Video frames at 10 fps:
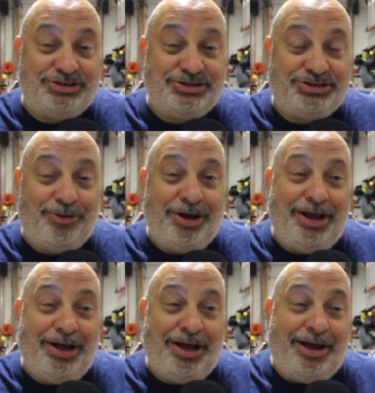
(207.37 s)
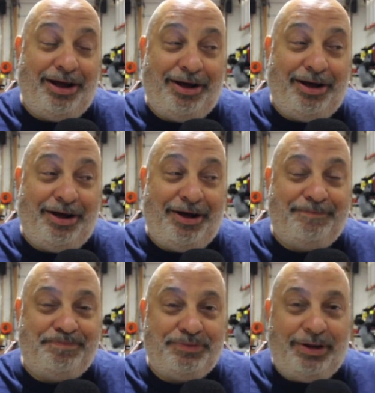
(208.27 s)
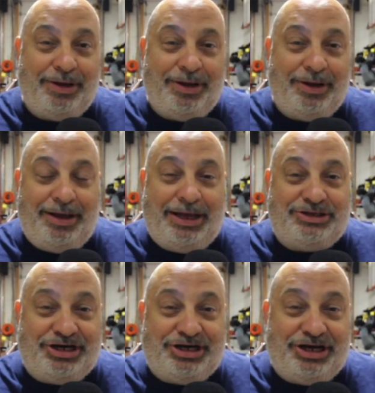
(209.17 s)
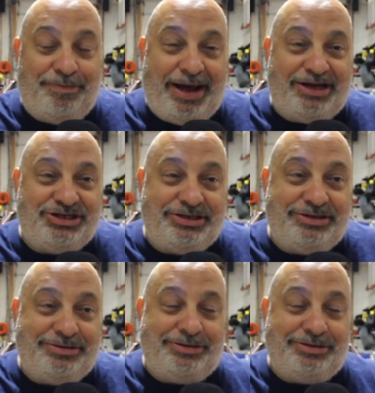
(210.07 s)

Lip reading: So as you can imagine,